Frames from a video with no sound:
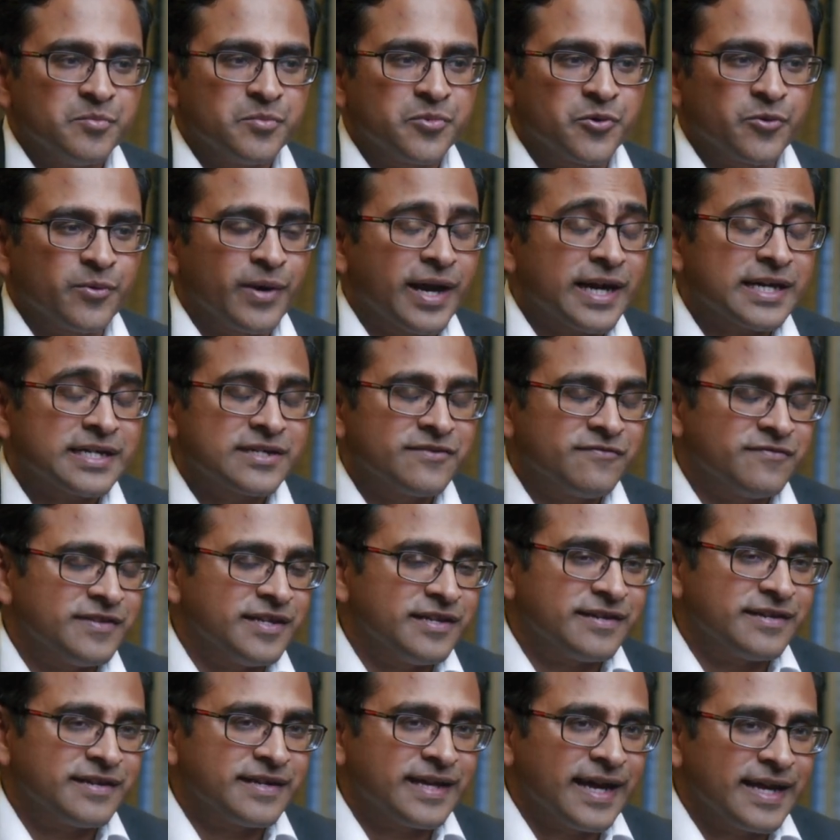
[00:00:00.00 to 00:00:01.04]

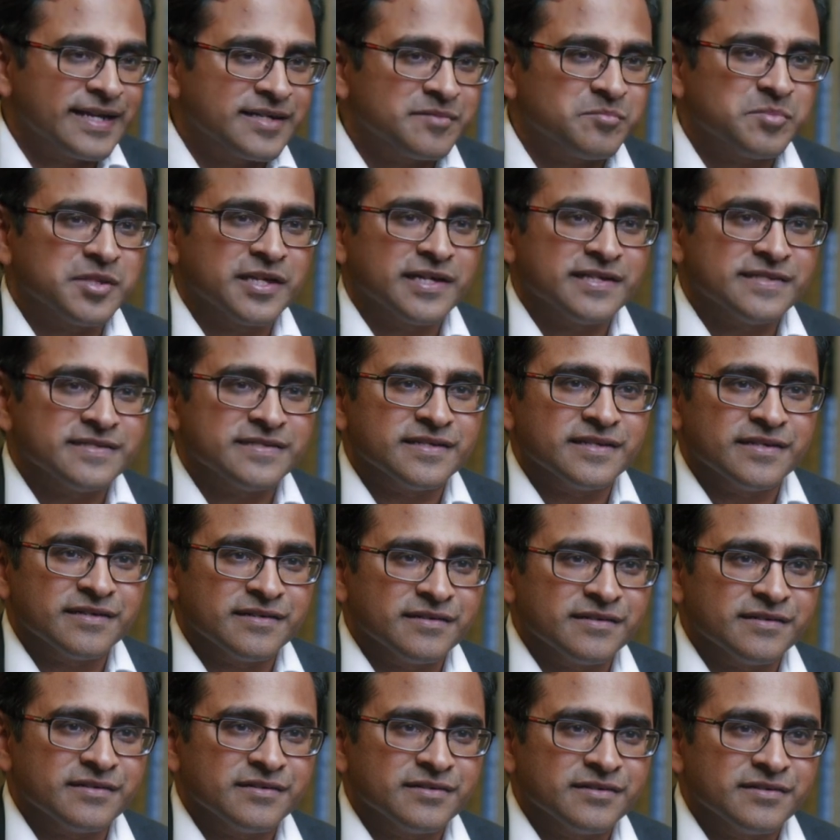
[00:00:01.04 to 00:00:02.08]
proactively
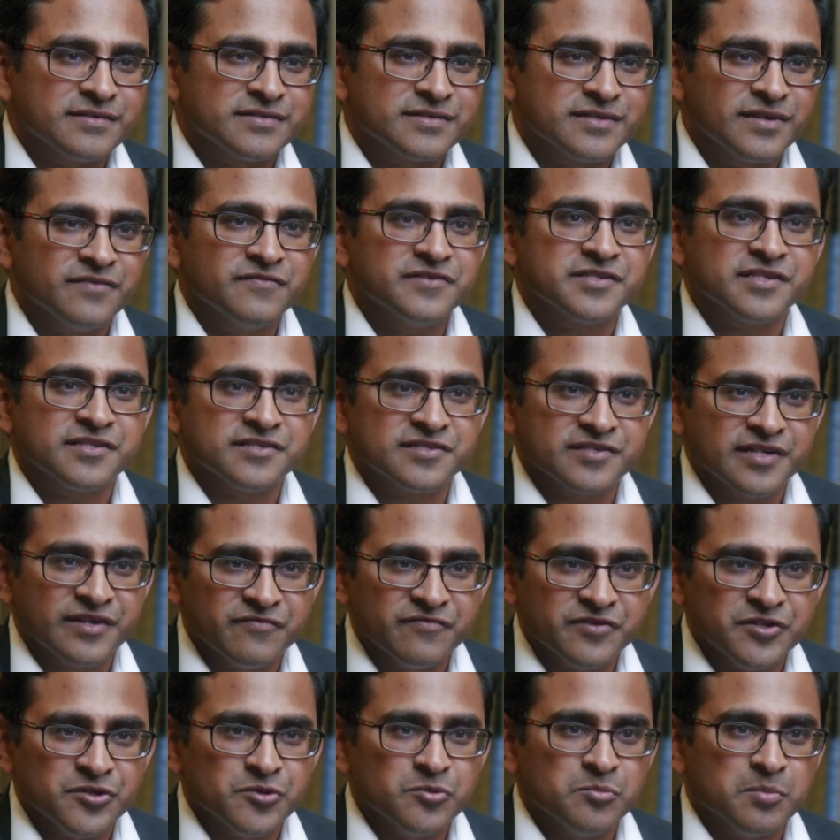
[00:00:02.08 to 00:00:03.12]
cannibalizing services
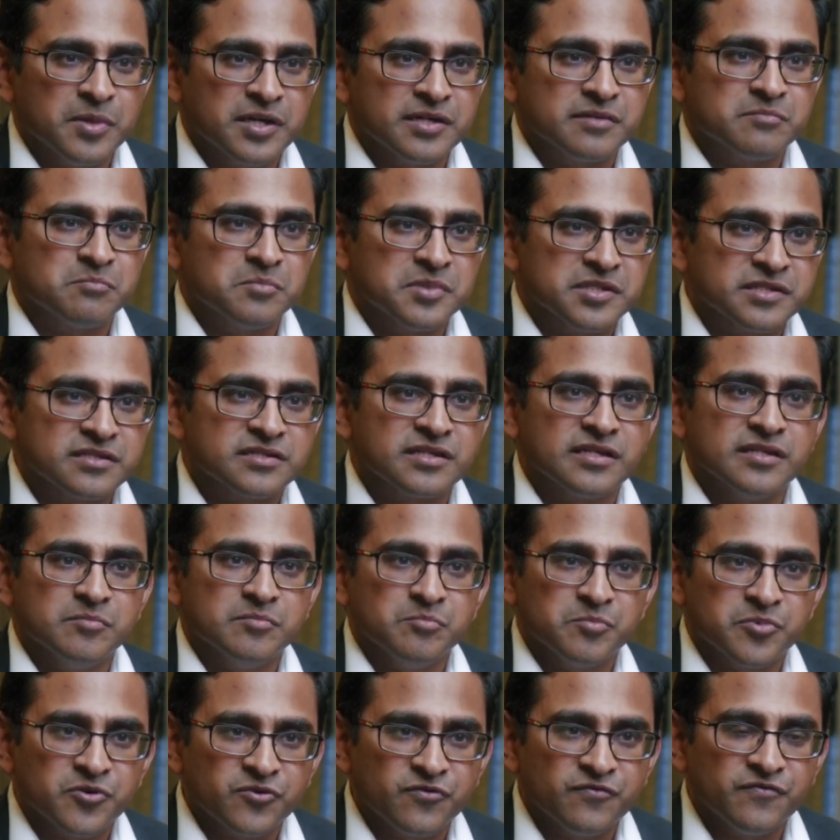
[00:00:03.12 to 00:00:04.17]
revenue, but still
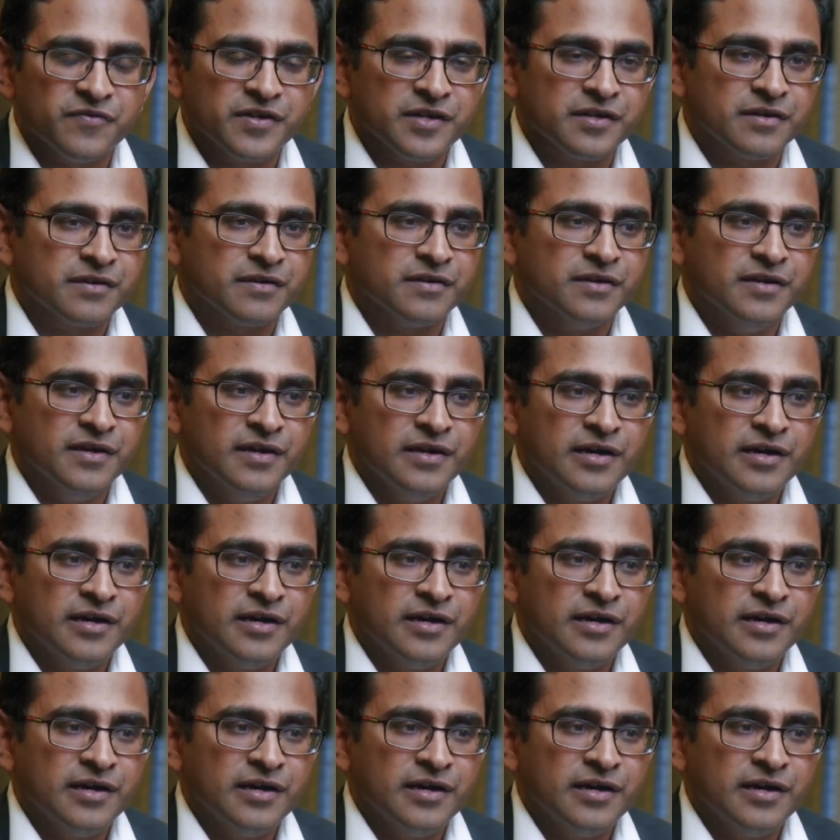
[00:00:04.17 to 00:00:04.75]
improving